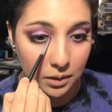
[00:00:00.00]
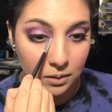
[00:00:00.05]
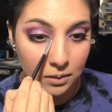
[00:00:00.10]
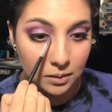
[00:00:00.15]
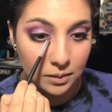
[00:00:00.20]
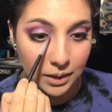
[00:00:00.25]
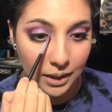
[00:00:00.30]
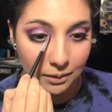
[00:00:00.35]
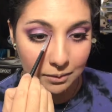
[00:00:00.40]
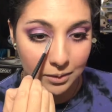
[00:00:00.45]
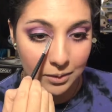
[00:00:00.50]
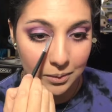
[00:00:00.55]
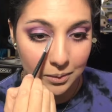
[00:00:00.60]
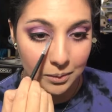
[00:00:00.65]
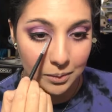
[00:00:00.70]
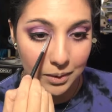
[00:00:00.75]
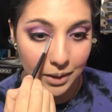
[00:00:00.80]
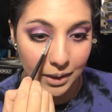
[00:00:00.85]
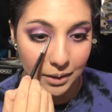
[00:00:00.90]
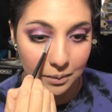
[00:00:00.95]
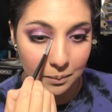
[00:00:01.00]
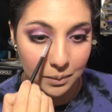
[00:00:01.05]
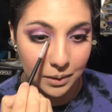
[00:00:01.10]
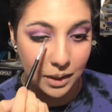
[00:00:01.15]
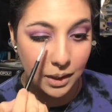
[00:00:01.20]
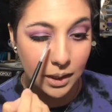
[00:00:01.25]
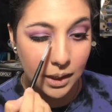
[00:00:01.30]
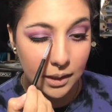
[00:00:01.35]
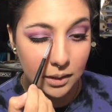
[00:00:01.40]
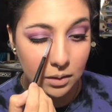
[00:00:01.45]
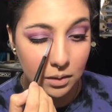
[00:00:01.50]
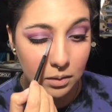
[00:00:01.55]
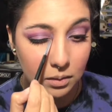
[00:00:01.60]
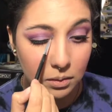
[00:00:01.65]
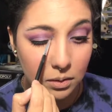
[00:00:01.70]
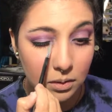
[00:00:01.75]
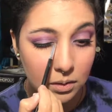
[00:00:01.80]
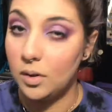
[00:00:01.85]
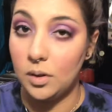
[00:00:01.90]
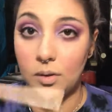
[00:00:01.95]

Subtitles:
You don't have to do that, but I like to do it.